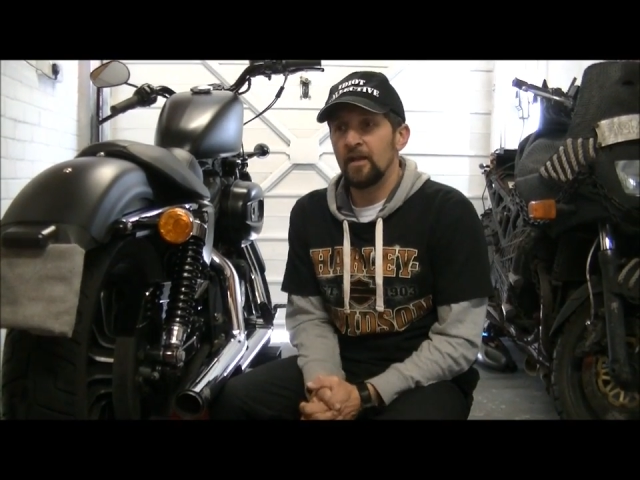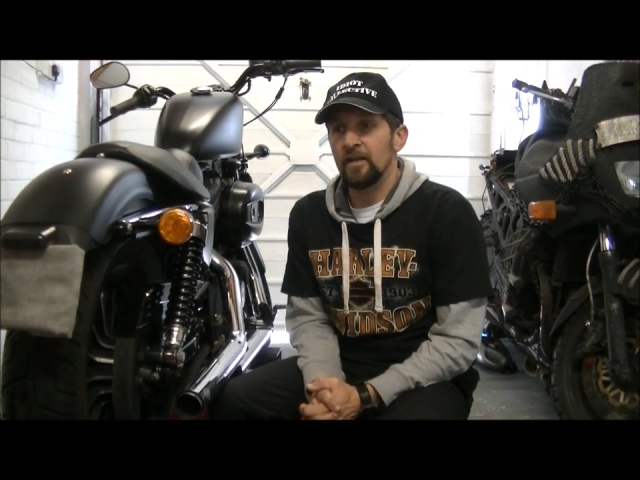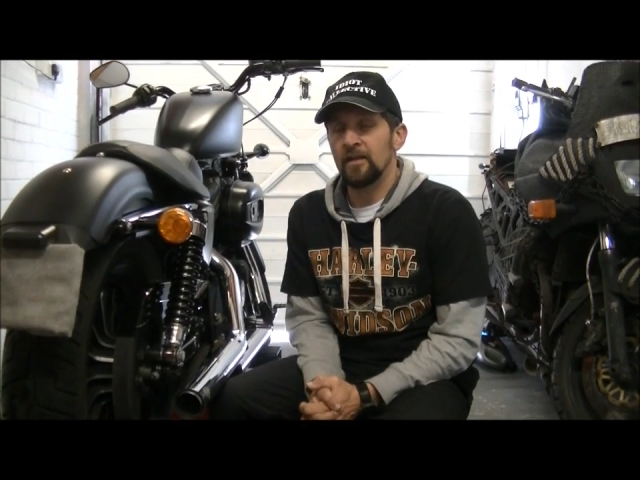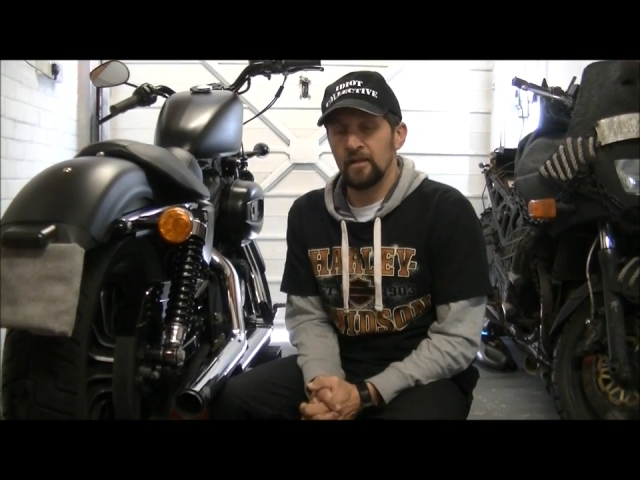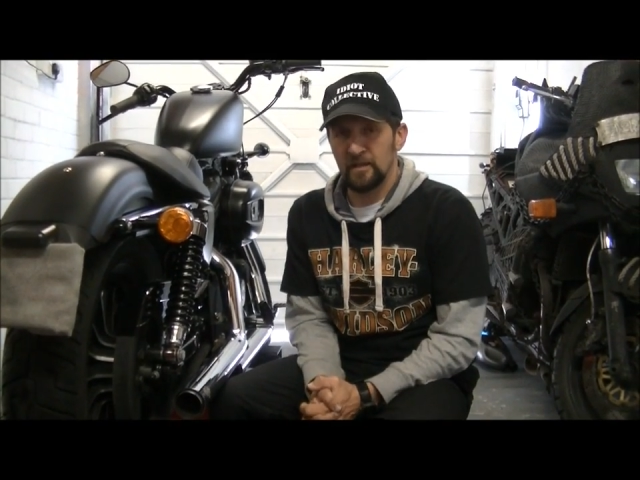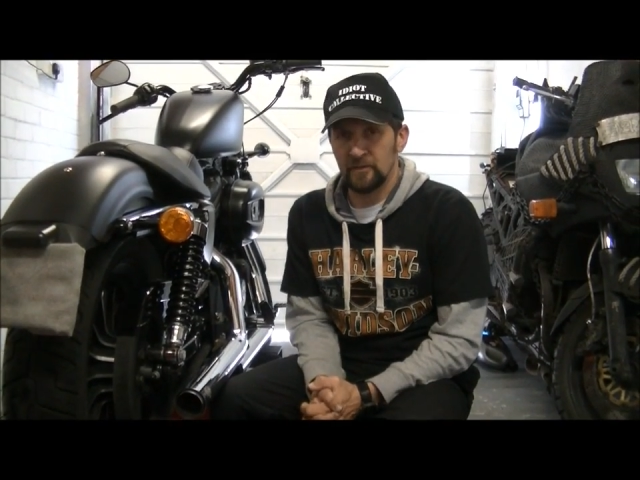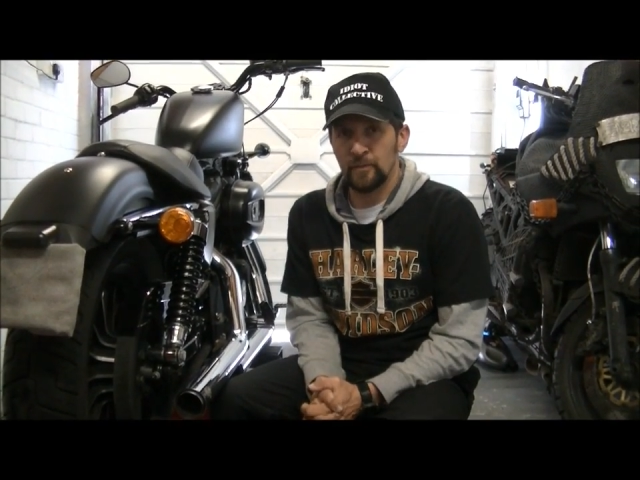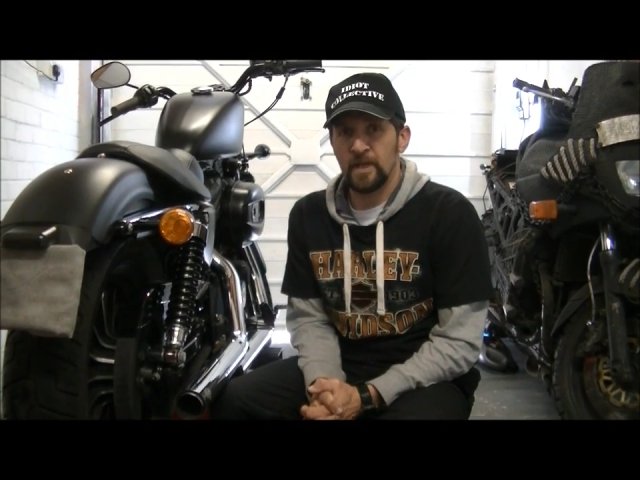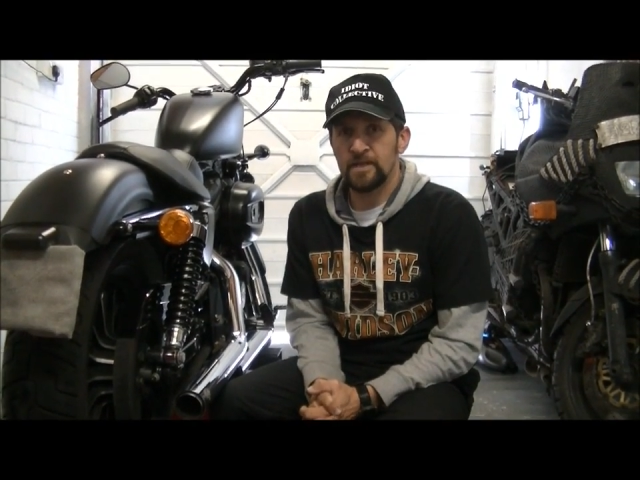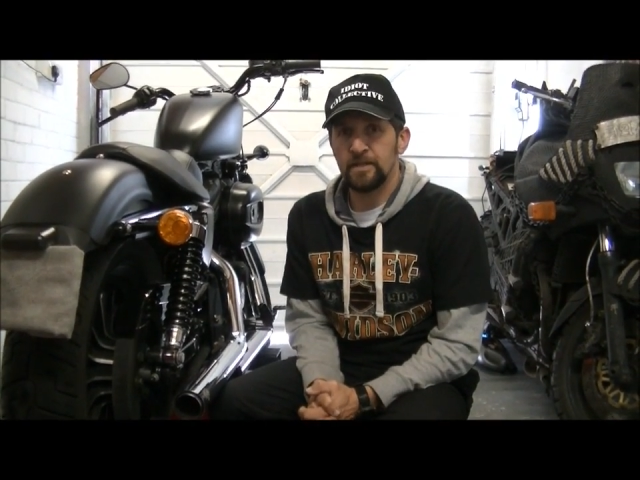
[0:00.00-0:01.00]
then it needs
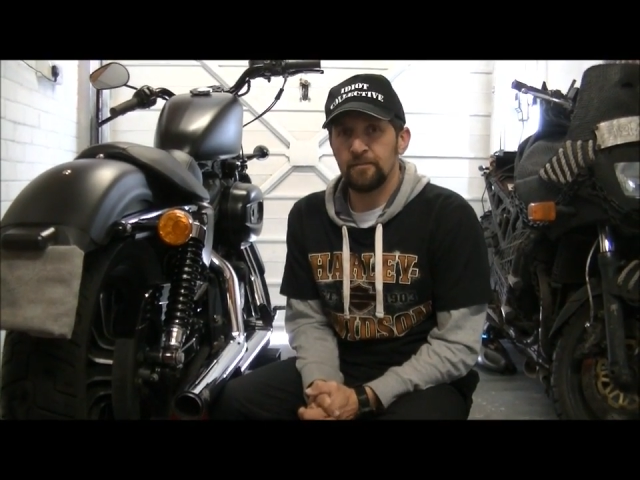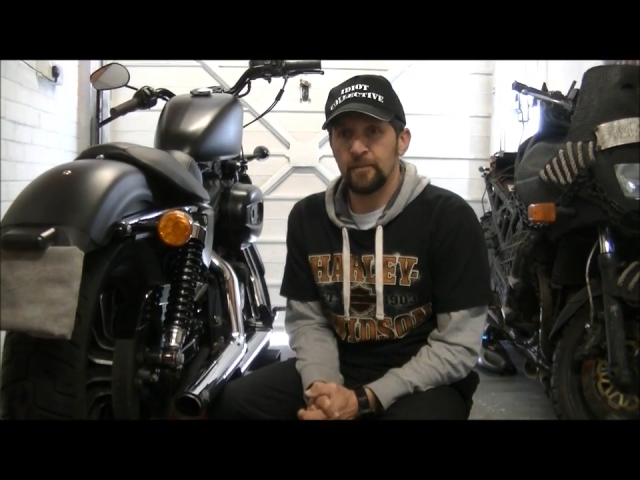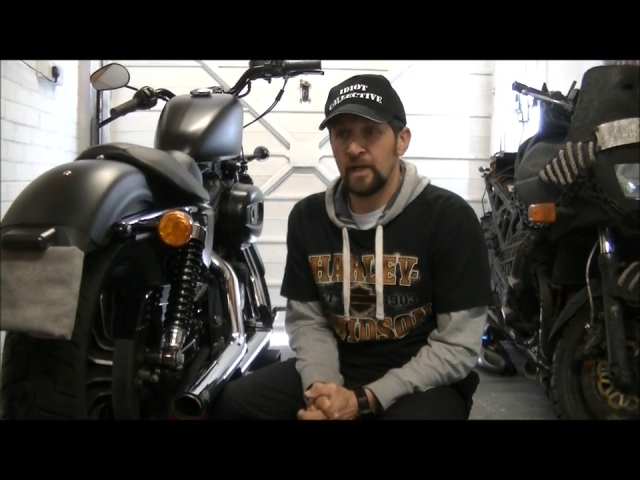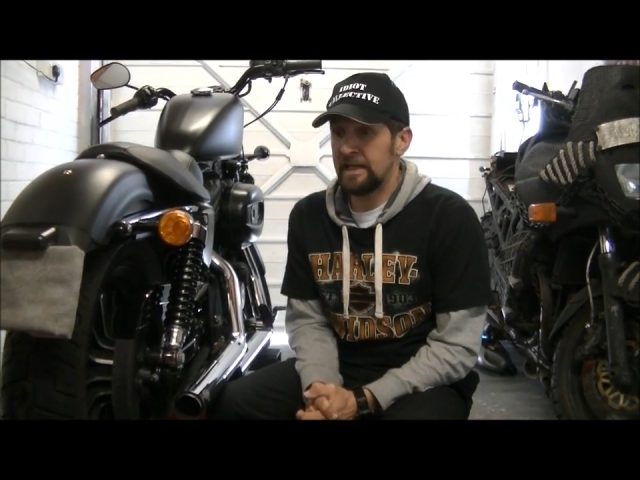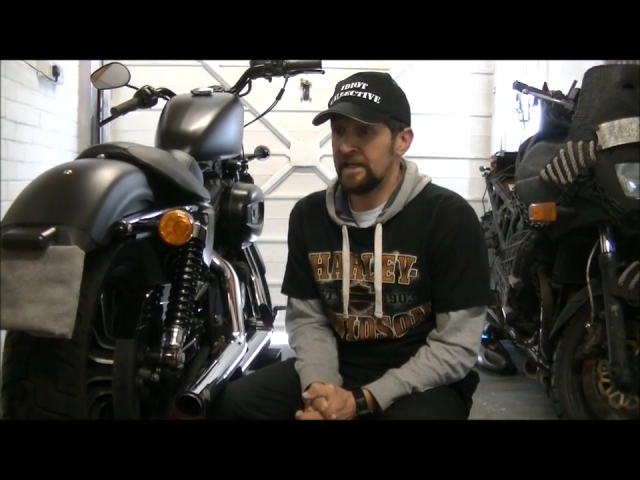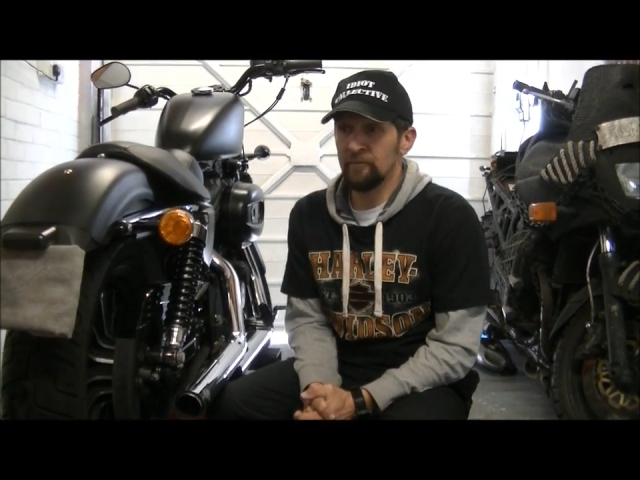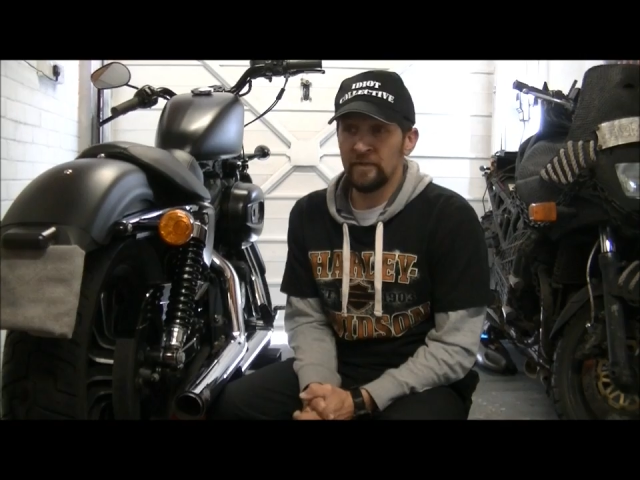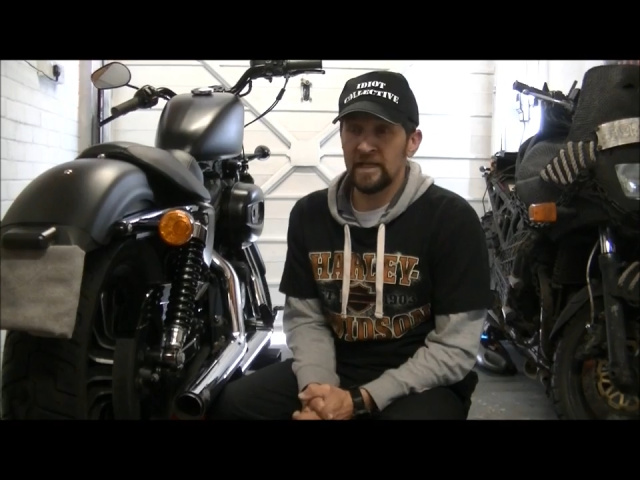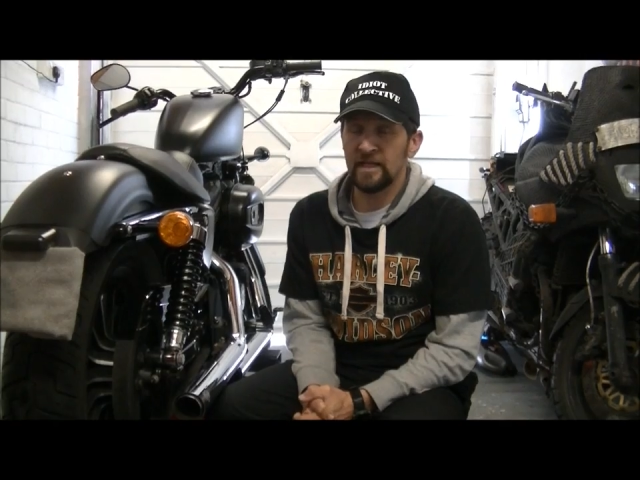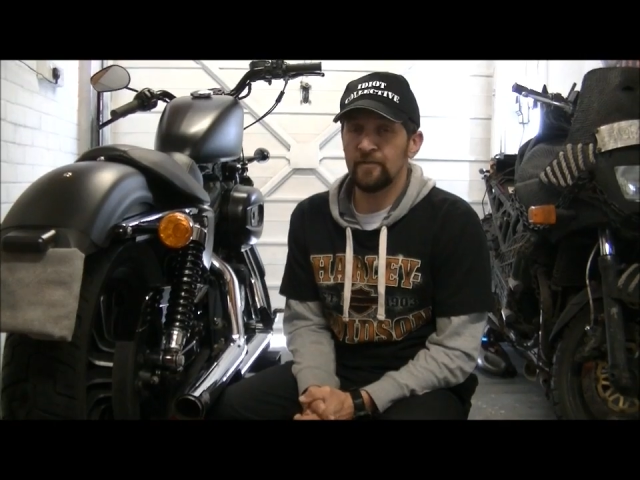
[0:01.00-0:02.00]
replacing. And it really,